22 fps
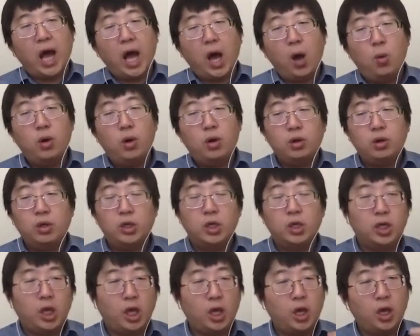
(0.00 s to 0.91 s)
our
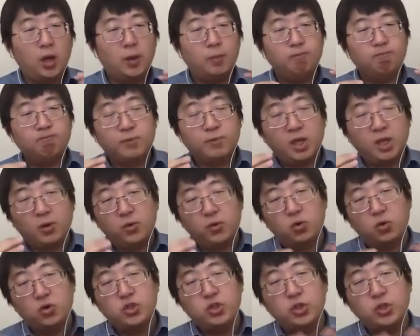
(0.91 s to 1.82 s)

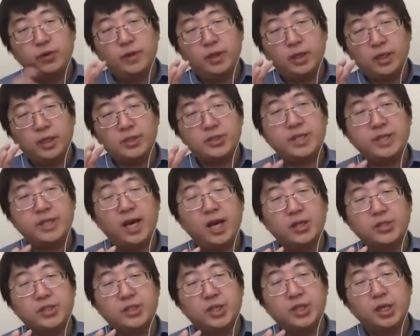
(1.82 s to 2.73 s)
conclusion is
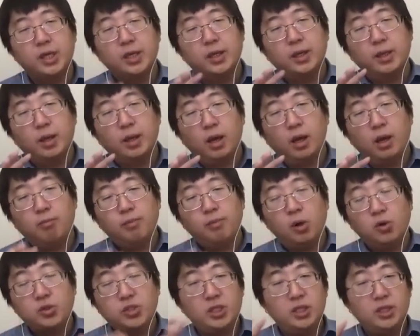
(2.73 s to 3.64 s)
that
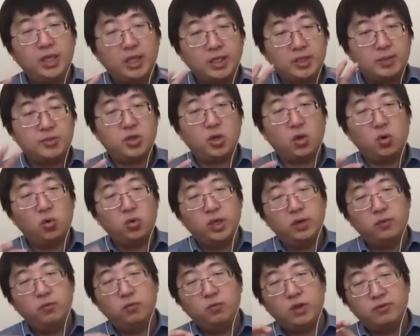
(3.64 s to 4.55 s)
multi-native
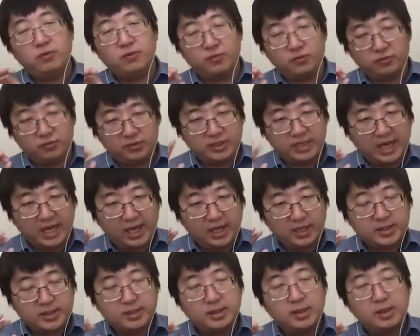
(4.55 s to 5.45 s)
token with
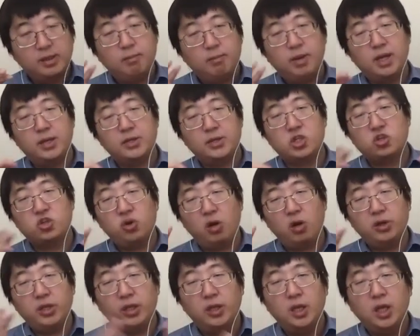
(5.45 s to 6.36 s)
DEX plus
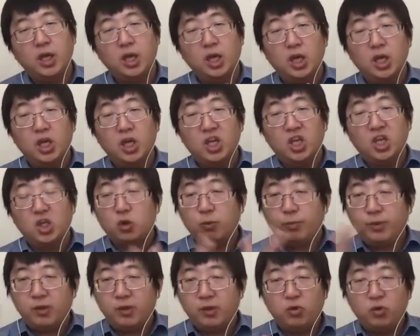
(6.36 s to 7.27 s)
sharding could
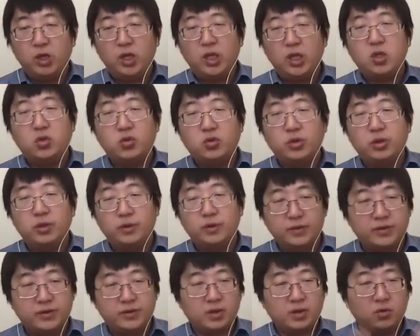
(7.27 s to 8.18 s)
be a really good
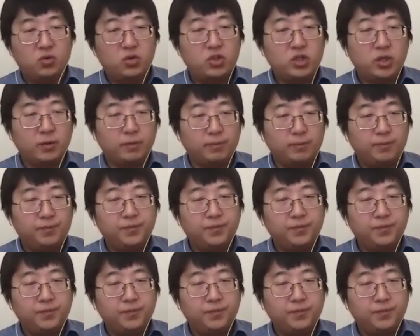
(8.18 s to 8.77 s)
solution.